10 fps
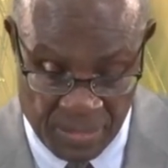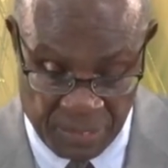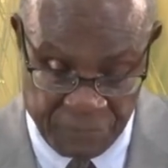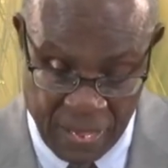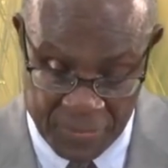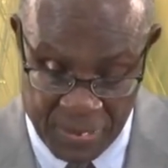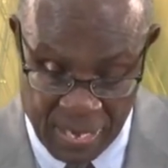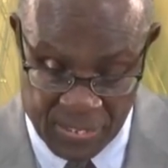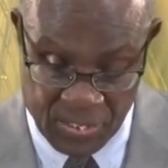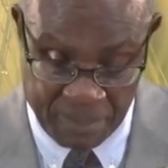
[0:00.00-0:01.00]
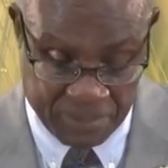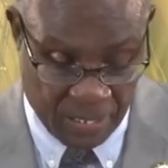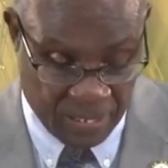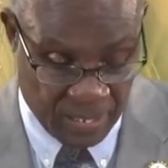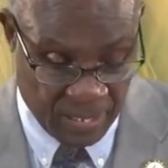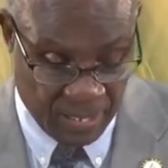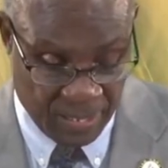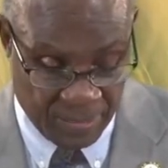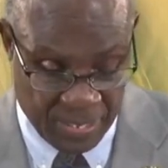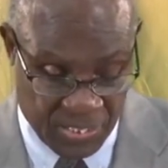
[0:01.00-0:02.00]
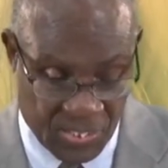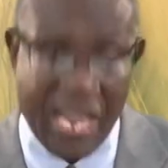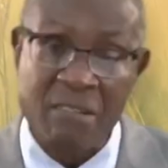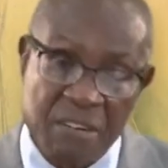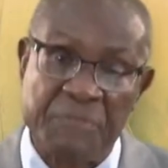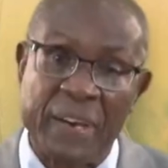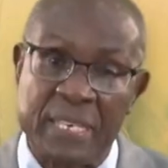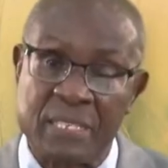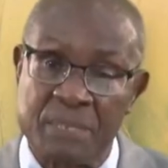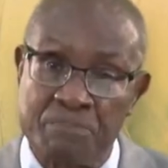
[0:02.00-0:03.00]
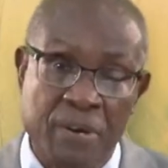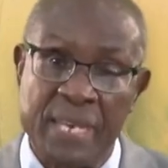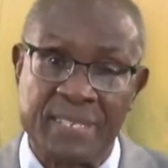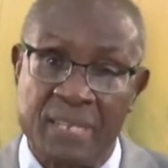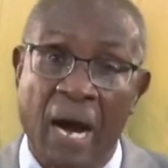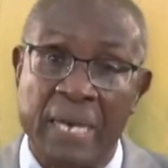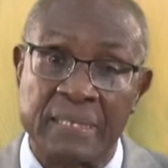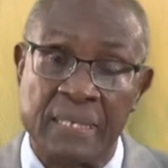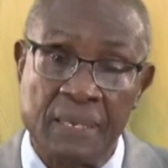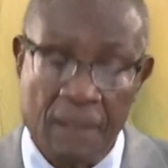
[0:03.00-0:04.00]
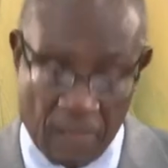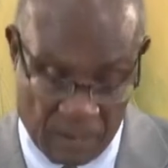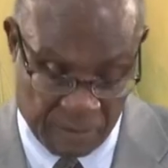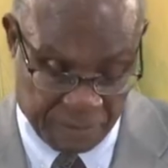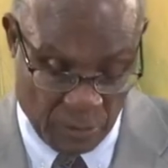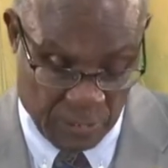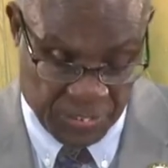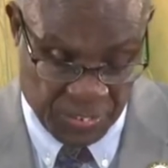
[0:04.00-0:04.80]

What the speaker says: The Father accepted the sacrifice, praise God, for